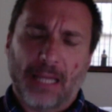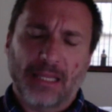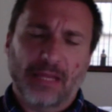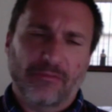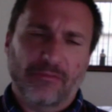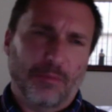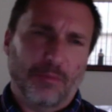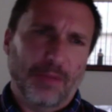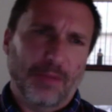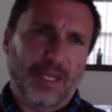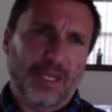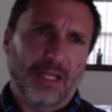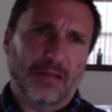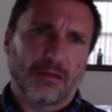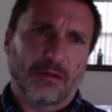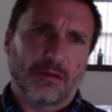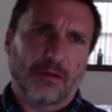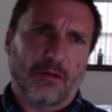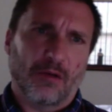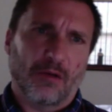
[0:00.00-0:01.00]
for me,
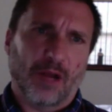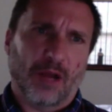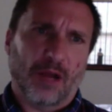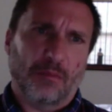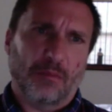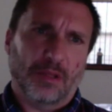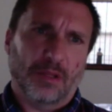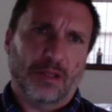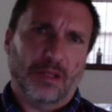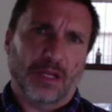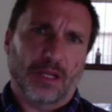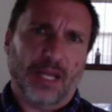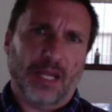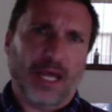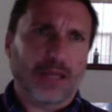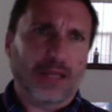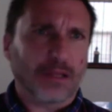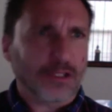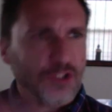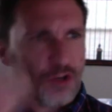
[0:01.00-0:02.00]
growing up in the
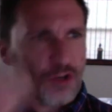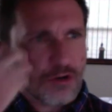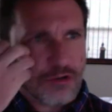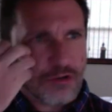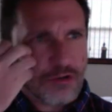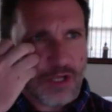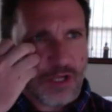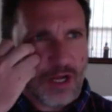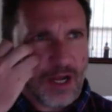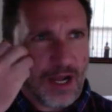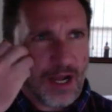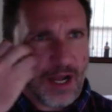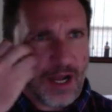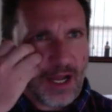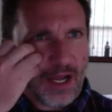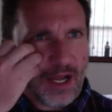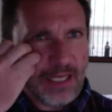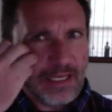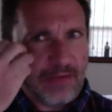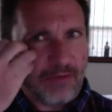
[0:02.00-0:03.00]
Catholic Church,
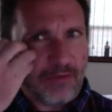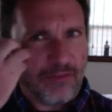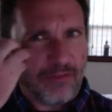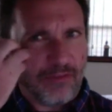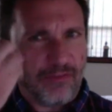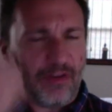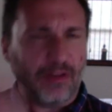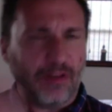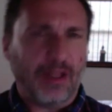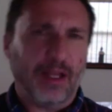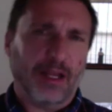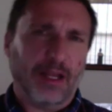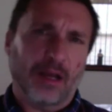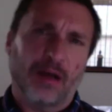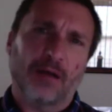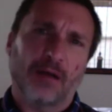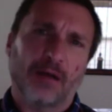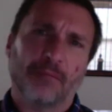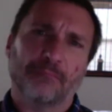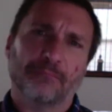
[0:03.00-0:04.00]
I never felt like,
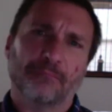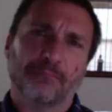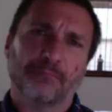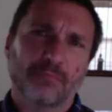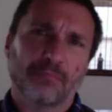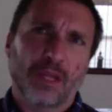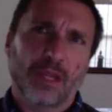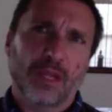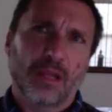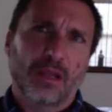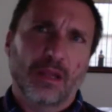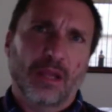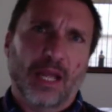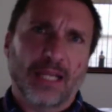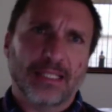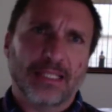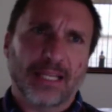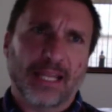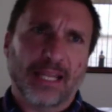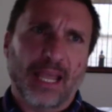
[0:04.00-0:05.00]

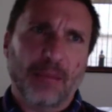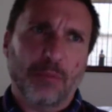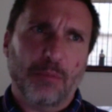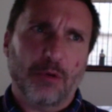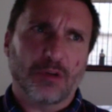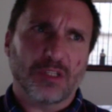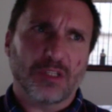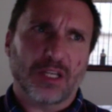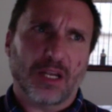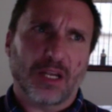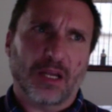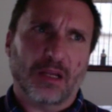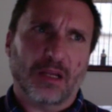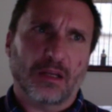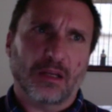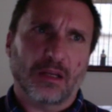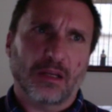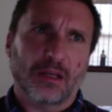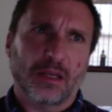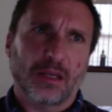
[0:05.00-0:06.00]
as a gay person,
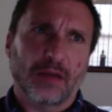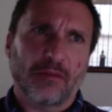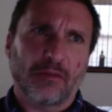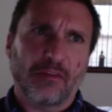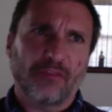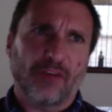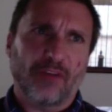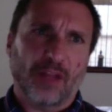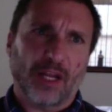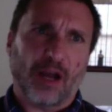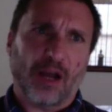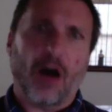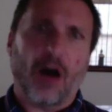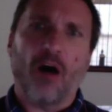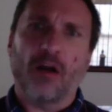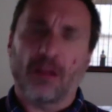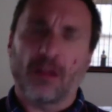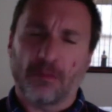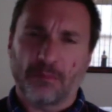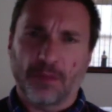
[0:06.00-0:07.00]
I never felt like
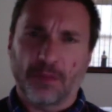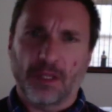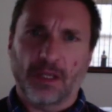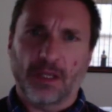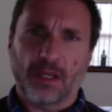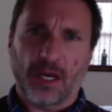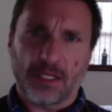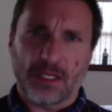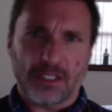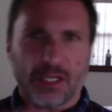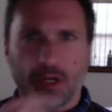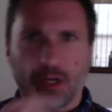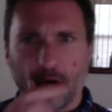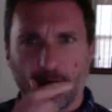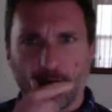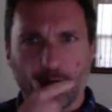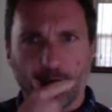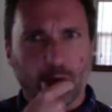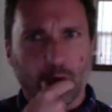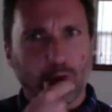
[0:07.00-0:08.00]
all of me got to go
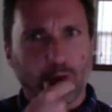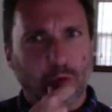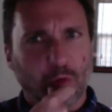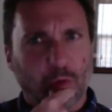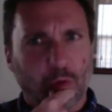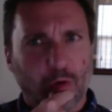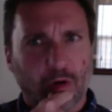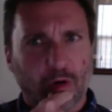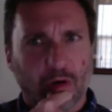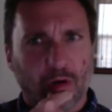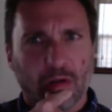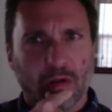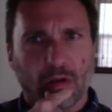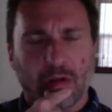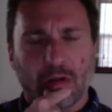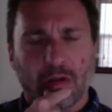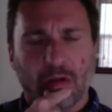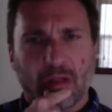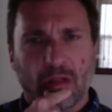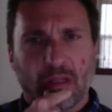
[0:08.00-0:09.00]
through the door.
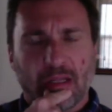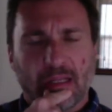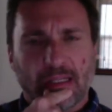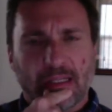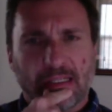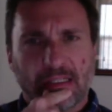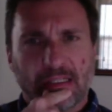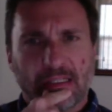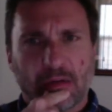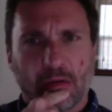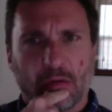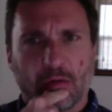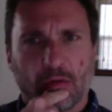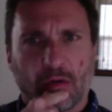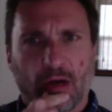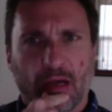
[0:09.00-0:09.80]
Yeah. So